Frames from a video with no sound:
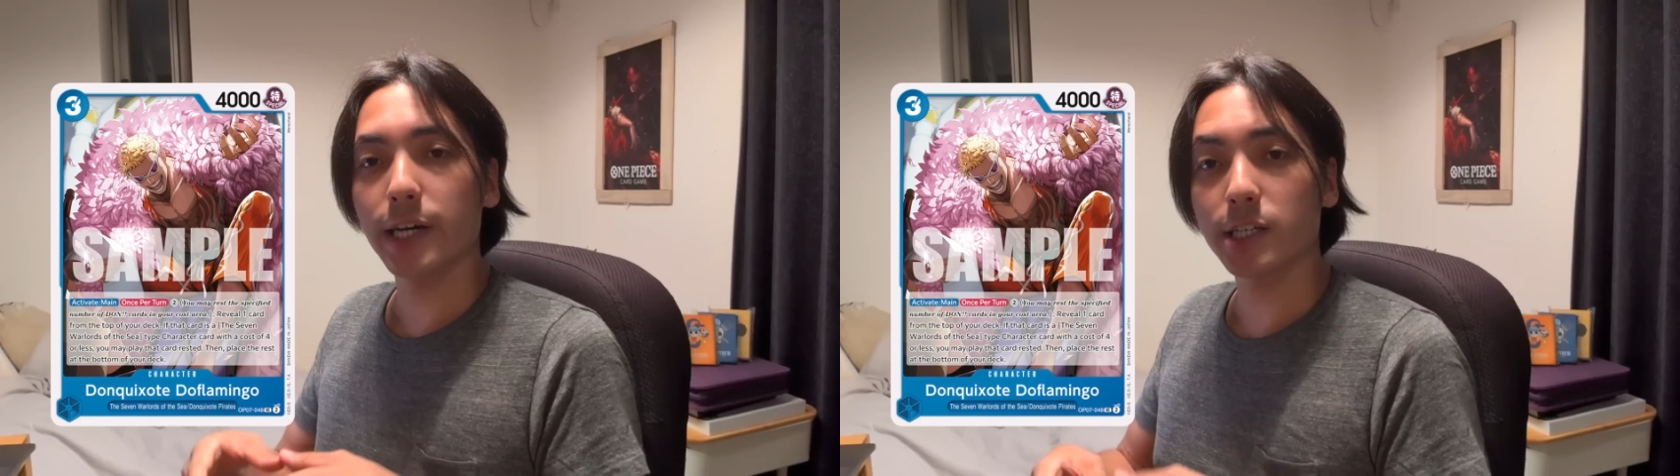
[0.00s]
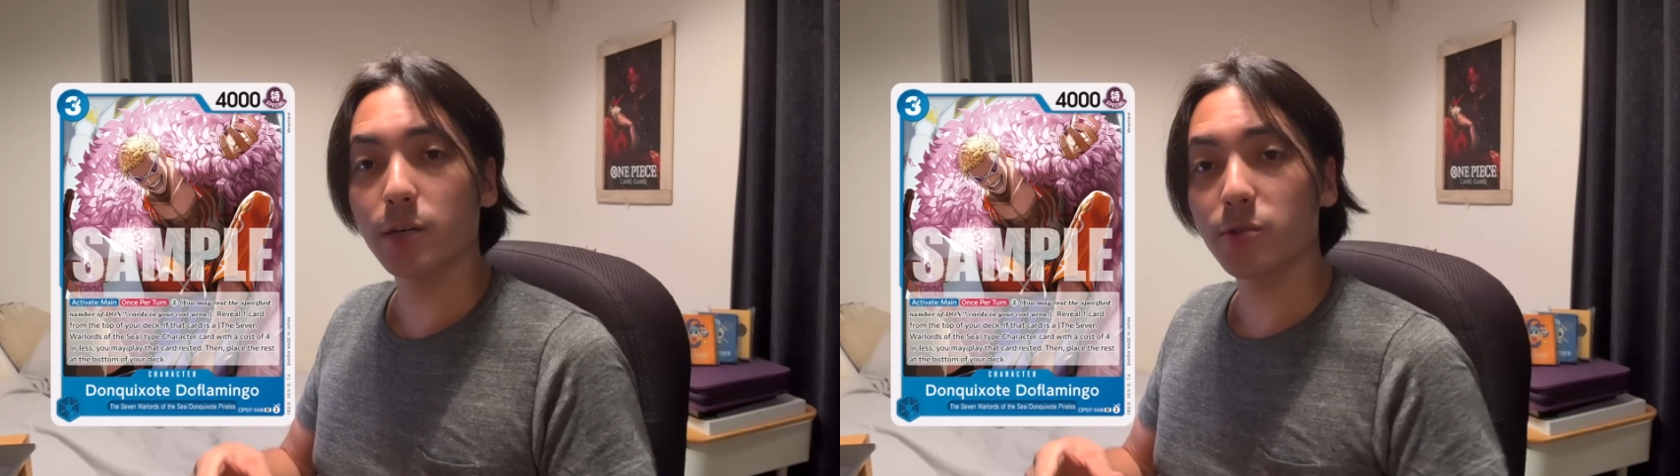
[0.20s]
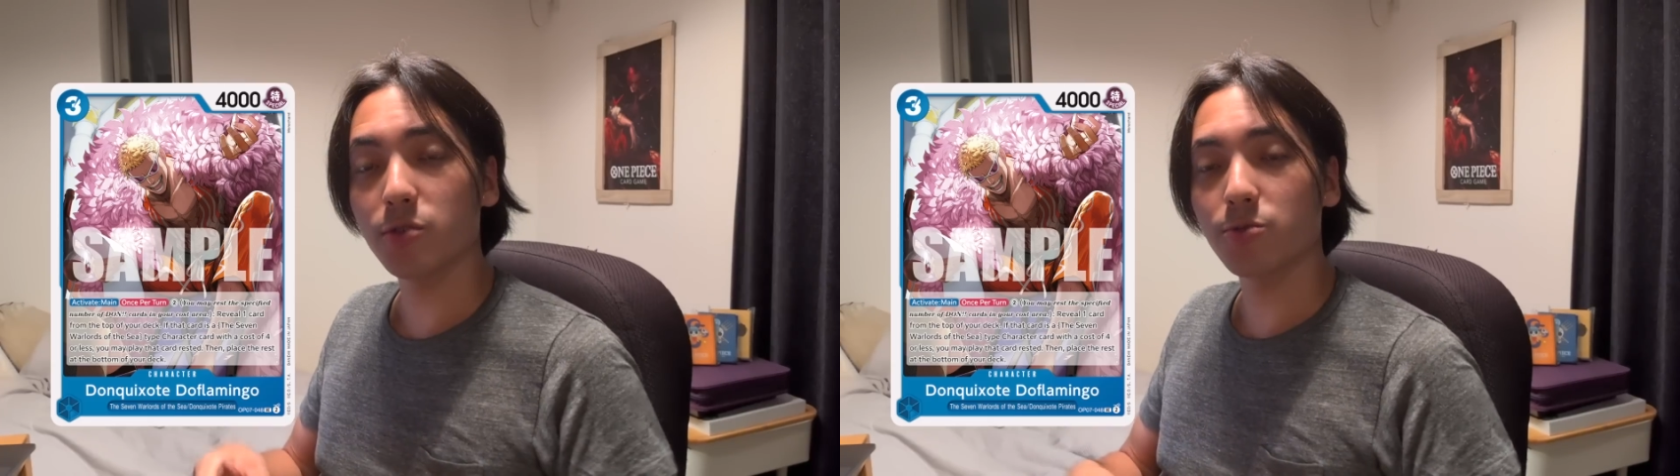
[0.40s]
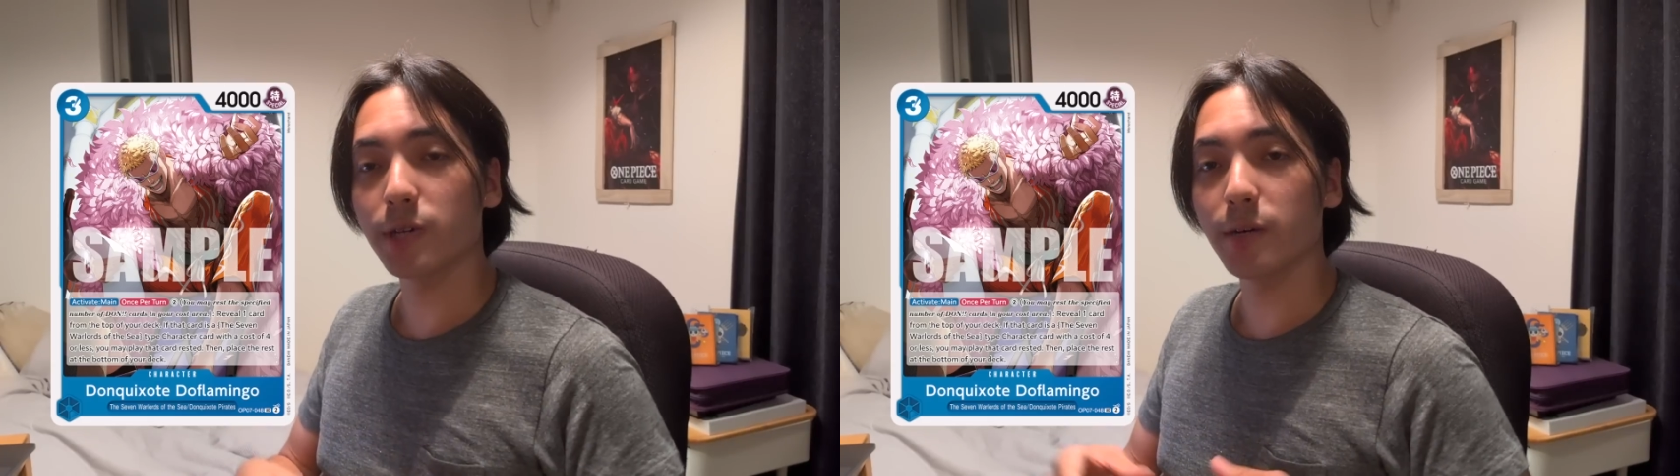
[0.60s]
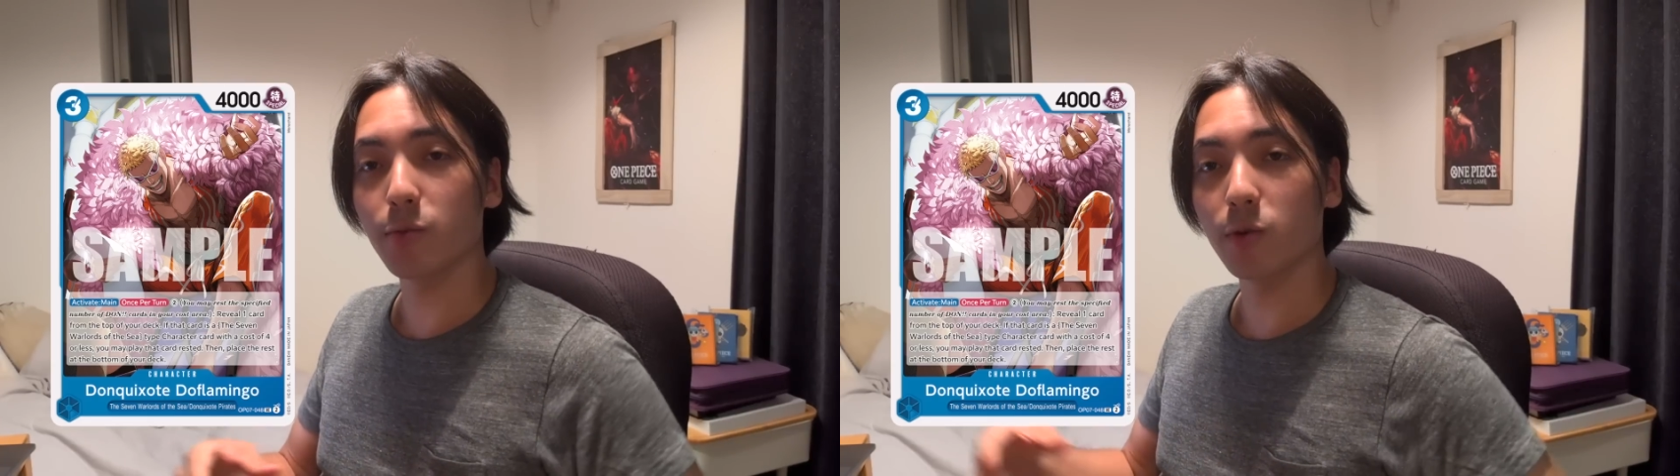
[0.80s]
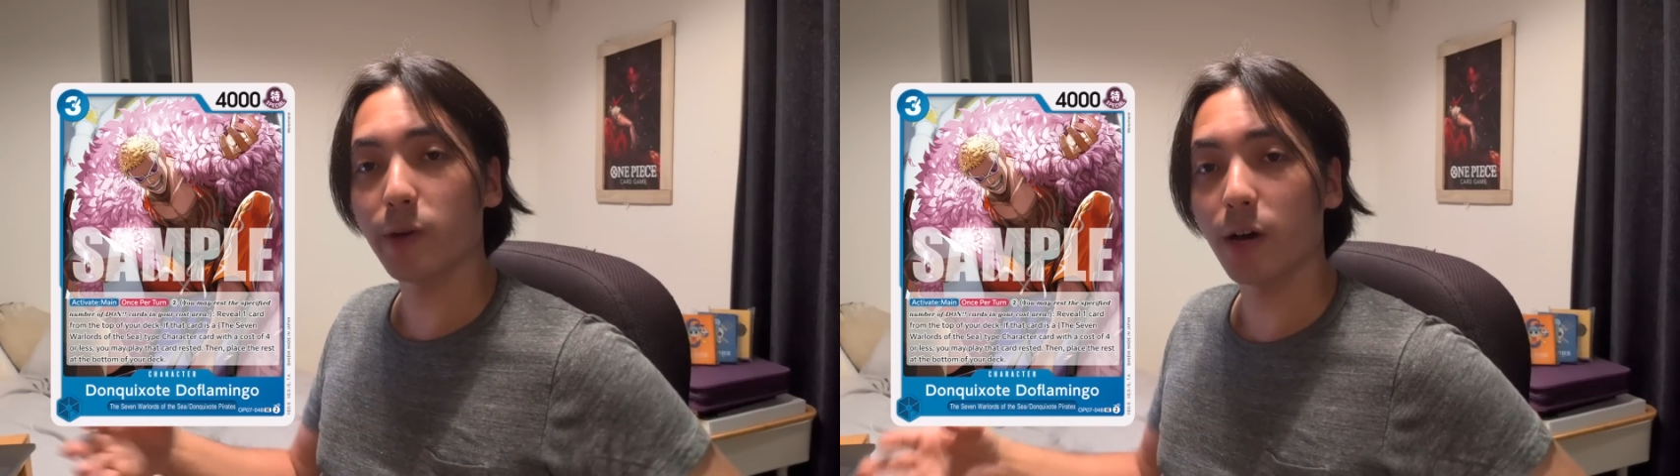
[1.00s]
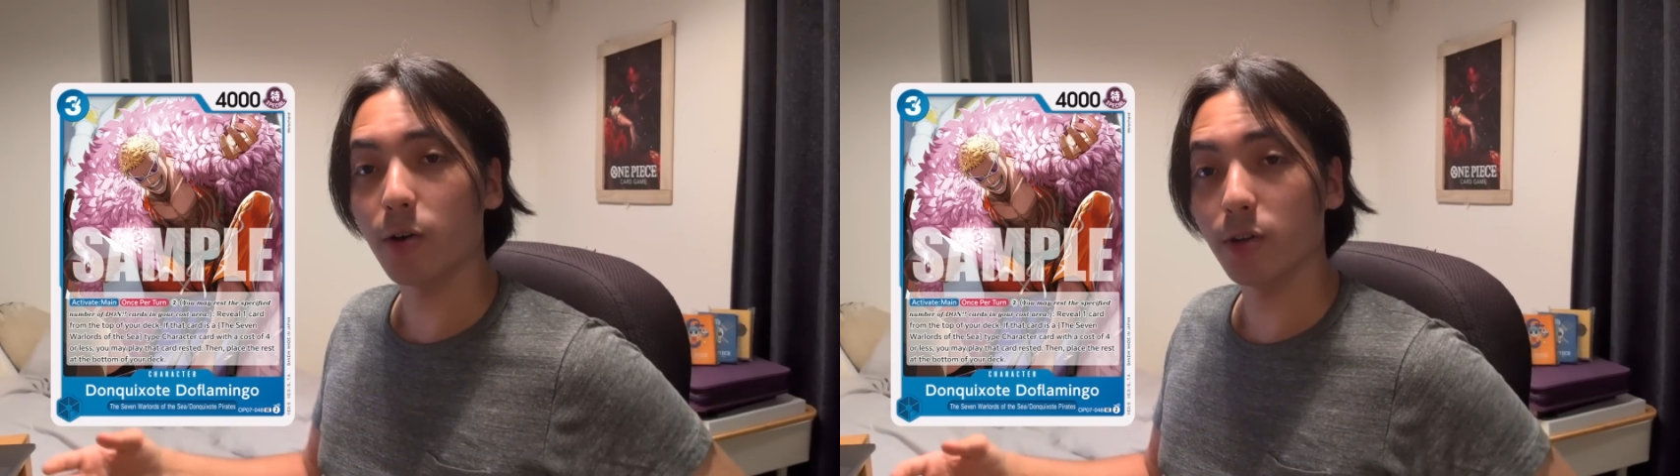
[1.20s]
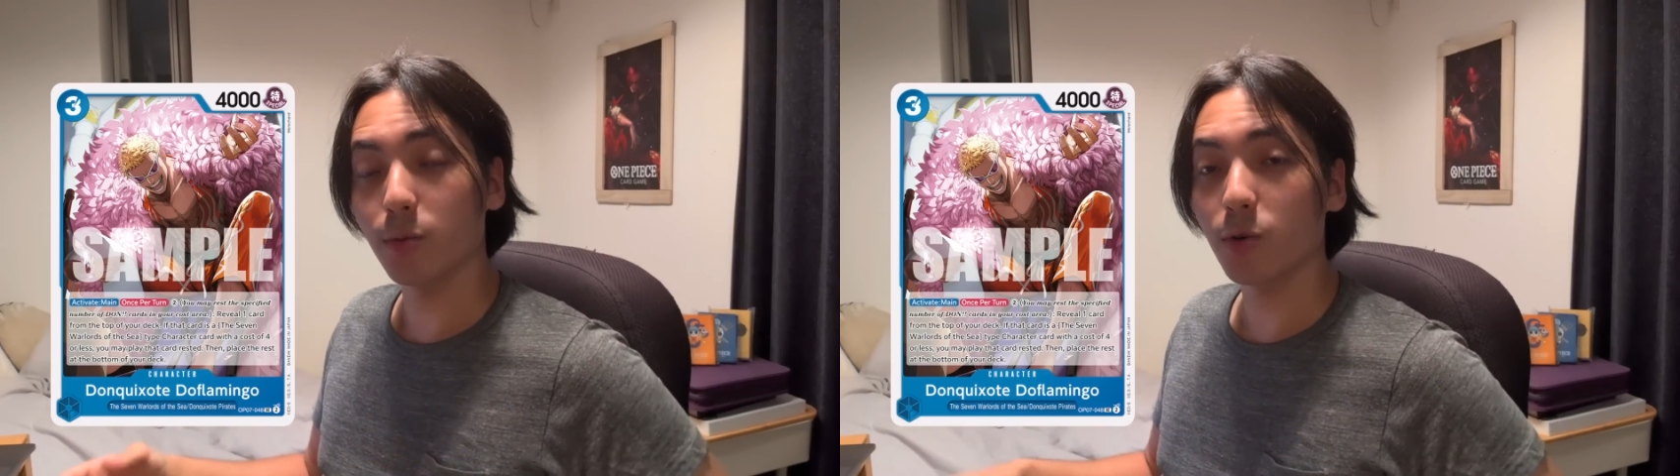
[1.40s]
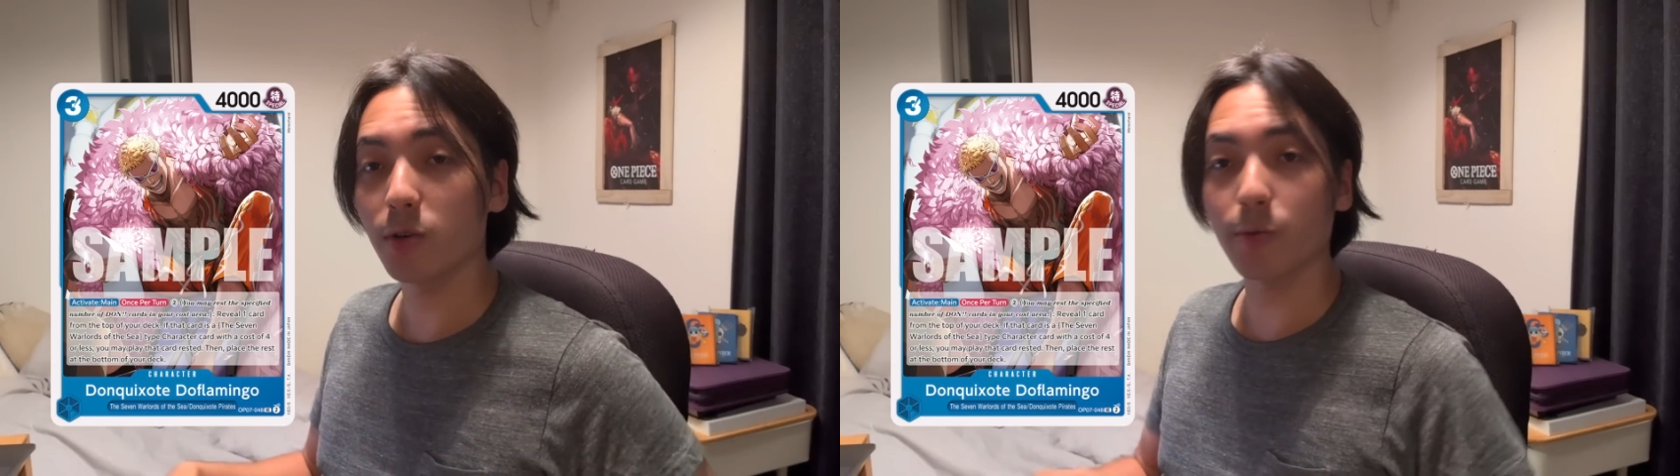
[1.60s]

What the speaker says: as it helps you create more power on the board